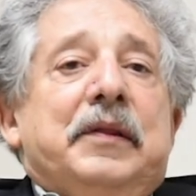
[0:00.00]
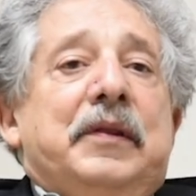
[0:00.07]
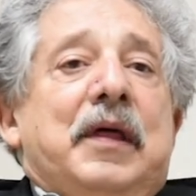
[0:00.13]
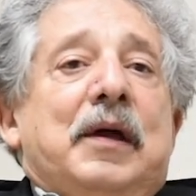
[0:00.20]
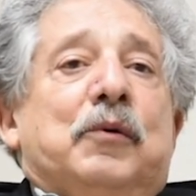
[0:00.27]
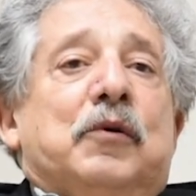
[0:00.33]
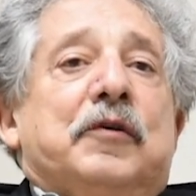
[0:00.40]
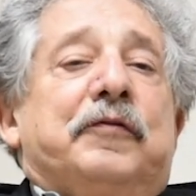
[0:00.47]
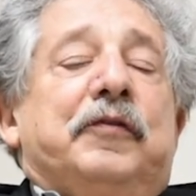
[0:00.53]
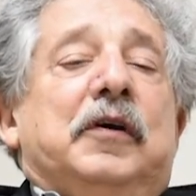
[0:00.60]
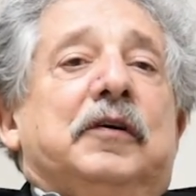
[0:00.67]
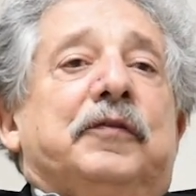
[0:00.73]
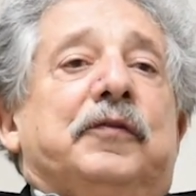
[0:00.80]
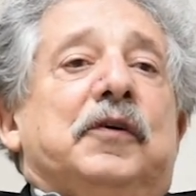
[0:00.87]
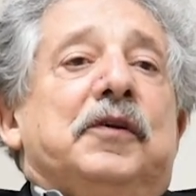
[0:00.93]
They were
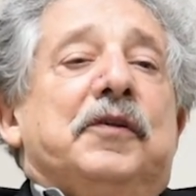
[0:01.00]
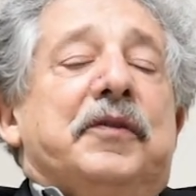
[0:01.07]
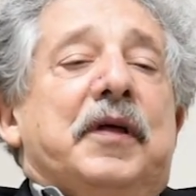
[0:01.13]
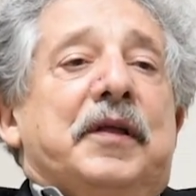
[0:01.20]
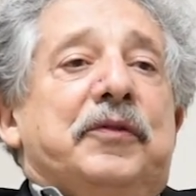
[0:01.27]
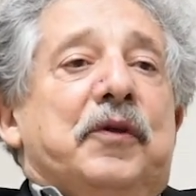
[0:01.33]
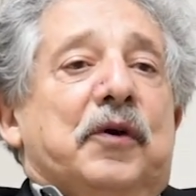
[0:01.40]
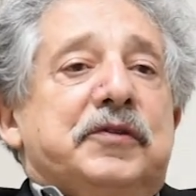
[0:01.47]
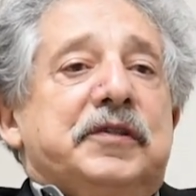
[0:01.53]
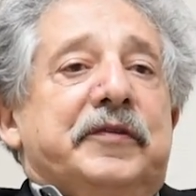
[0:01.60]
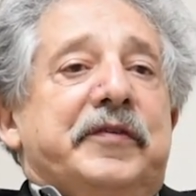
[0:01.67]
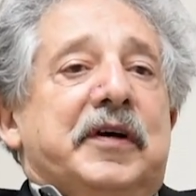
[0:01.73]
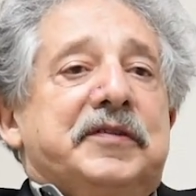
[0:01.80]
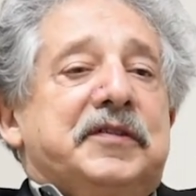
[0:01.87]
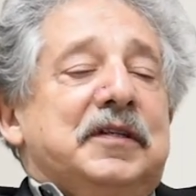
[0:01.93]
fearful that those
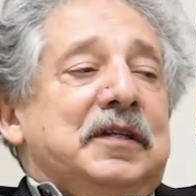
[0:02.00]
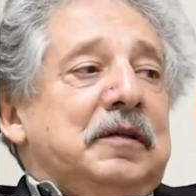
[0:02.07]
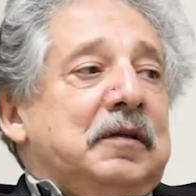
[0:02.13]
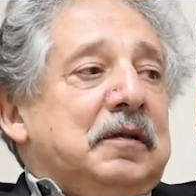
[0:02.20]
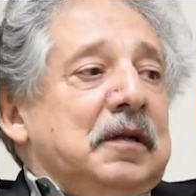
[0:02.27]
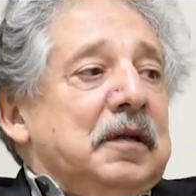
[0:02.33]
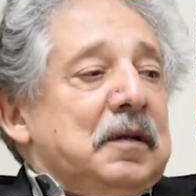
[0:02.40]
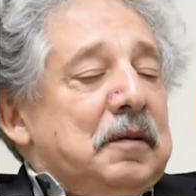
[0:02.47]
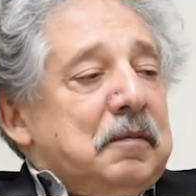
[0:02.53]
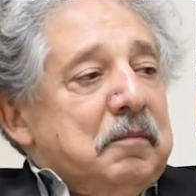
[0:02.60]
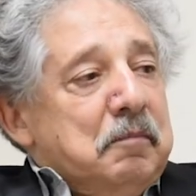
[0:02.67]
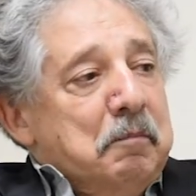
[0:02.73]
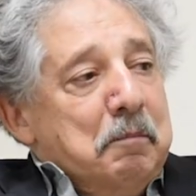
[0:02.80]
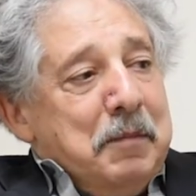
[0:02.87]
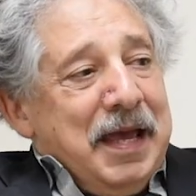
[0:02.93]
of us in
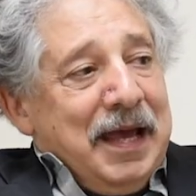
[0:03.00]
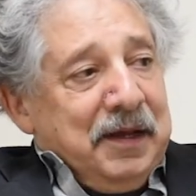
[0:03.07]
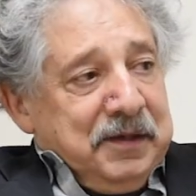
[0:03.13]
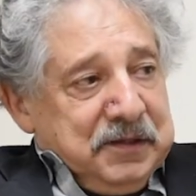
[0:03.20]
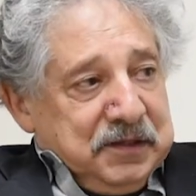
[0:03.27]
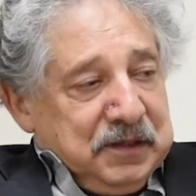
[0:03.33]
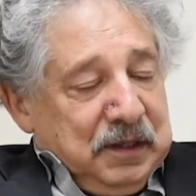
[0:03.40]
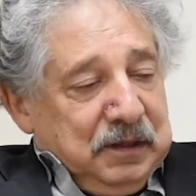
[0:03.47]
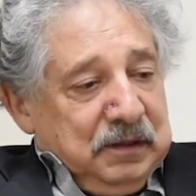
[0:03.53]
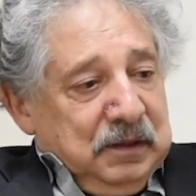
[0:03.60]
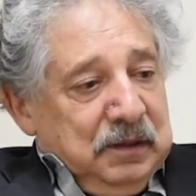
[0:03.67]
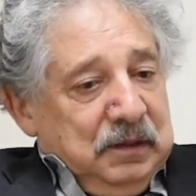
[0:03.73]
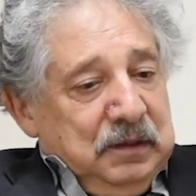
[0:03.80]
Madison